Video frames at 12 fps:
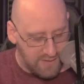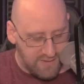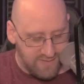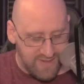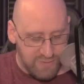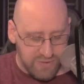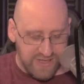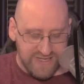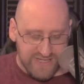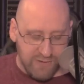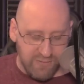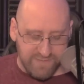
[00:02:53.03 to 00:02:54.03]
They were each,
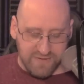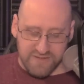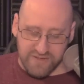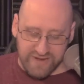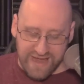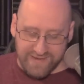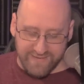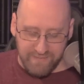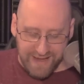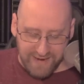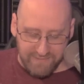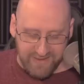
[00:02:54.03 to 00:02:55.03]
however, cleared to cast a
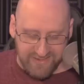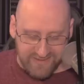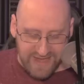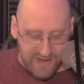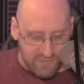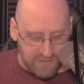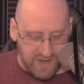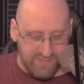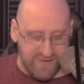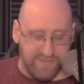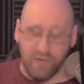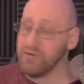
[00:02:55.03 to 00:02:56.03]
ballot by the state and were
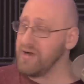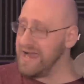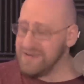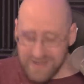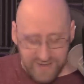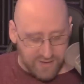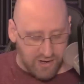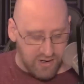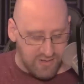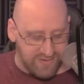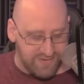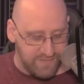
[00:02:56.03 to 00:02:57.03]
given voter I D
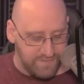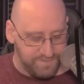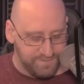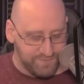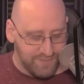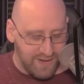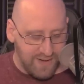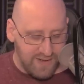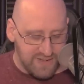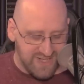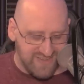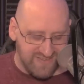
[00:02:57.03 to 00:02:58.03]
cards,
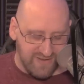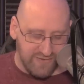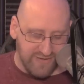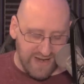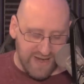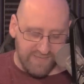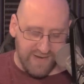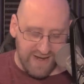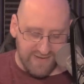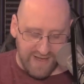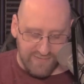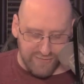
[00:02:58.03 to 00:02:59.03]
just as those identified
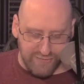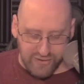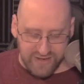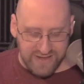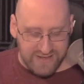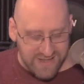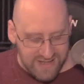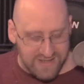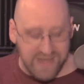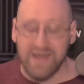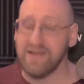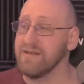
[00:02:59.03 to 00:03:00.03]
as having voted
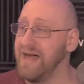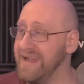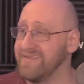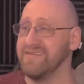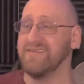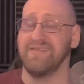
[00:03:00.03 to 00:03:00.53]
illegally in Gladson's